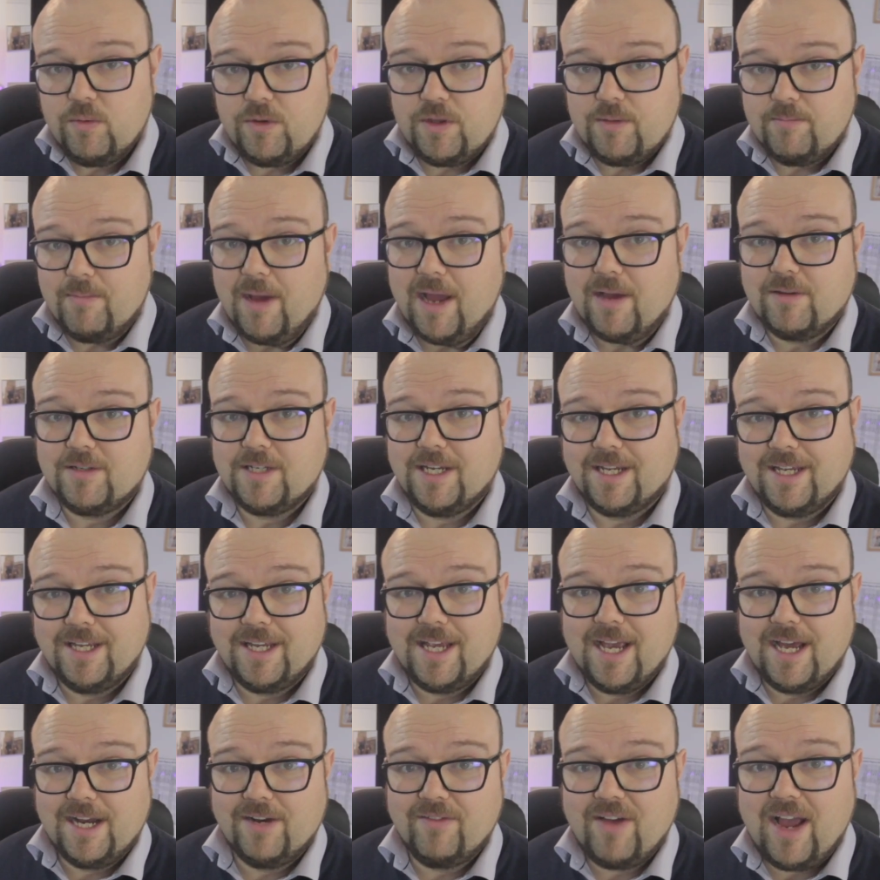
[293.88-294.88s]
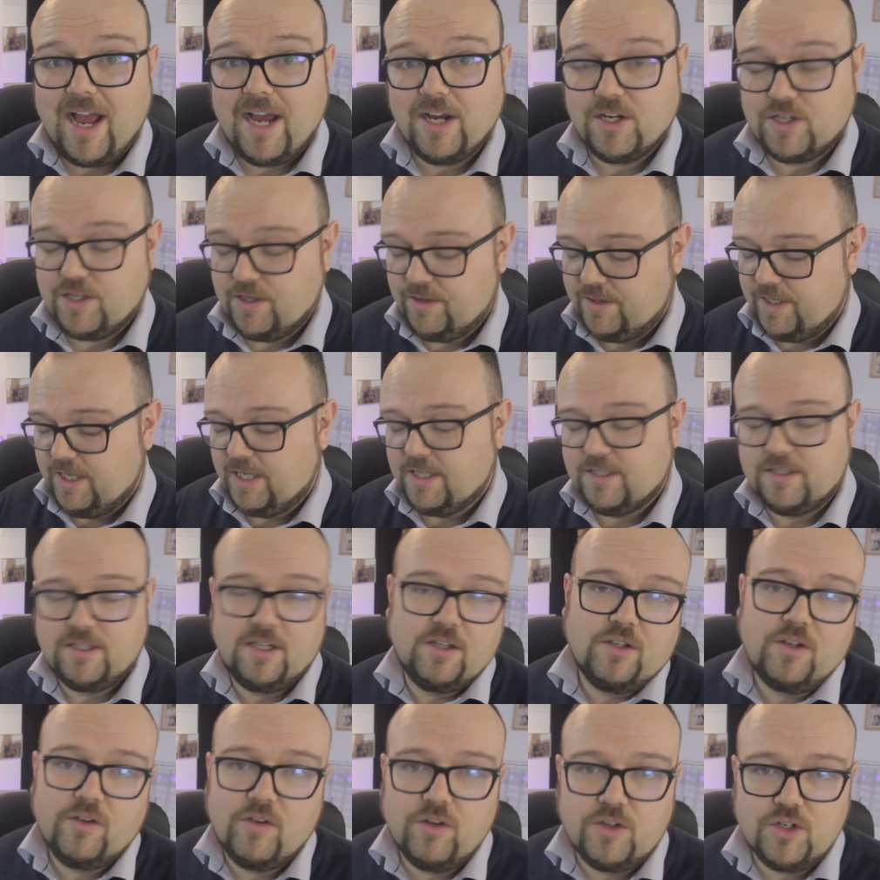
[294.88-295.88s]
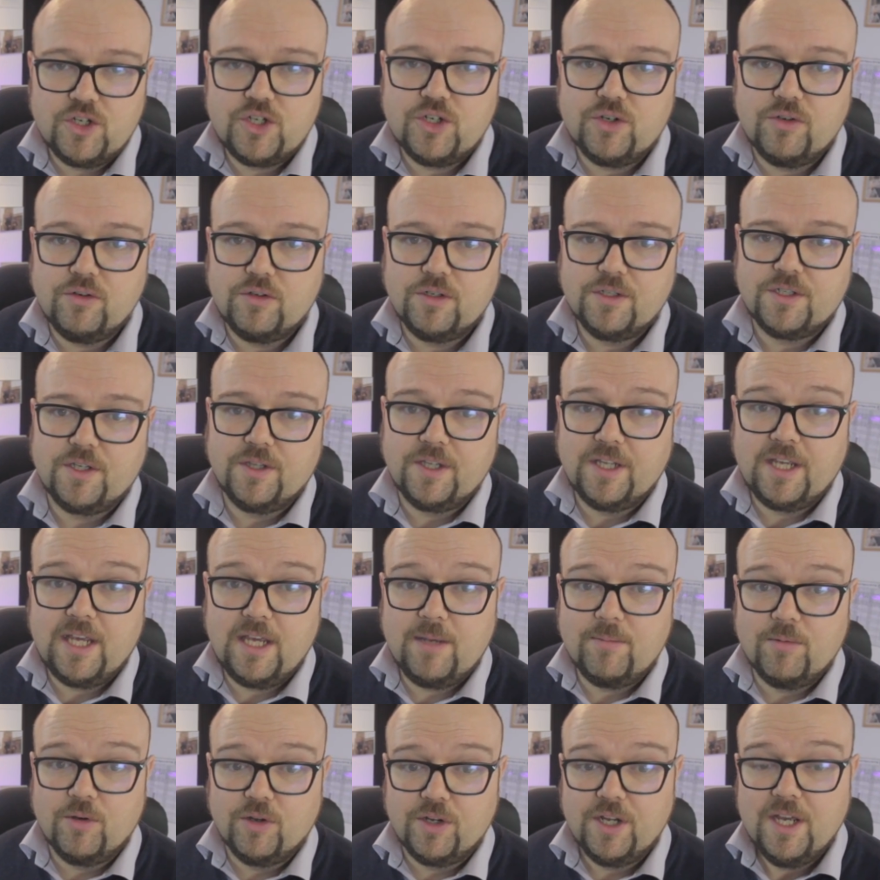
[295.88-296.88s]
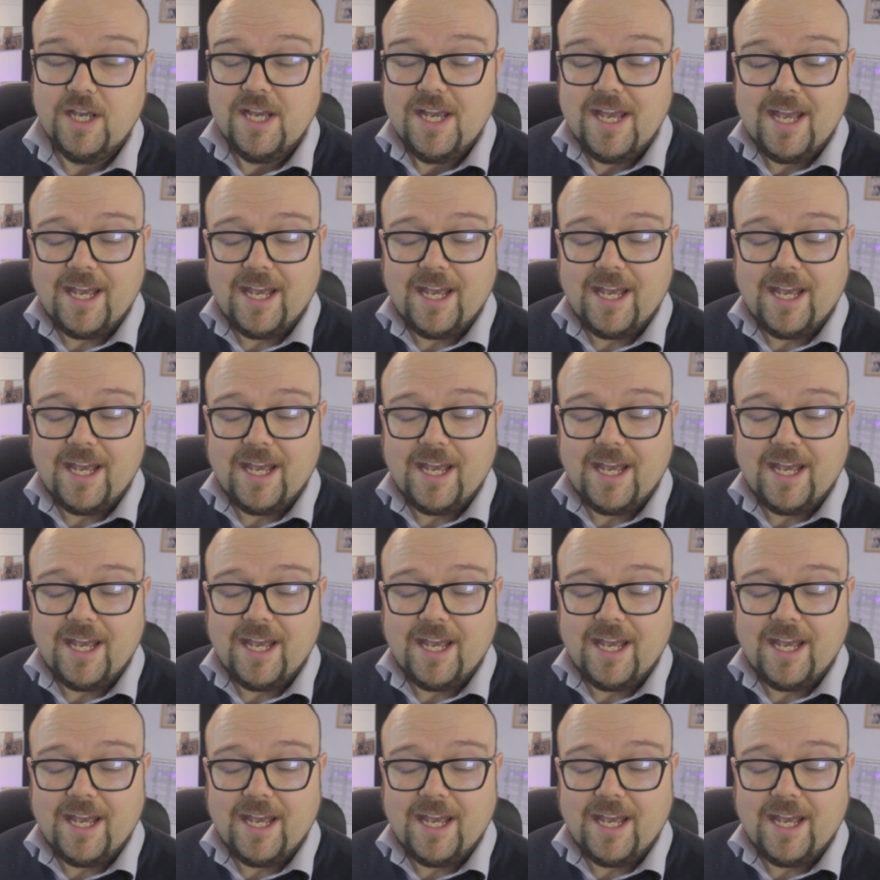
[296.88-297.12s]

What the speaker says: With the mouse I can kind of action things, and then you've got the shortcuts on the keyboard.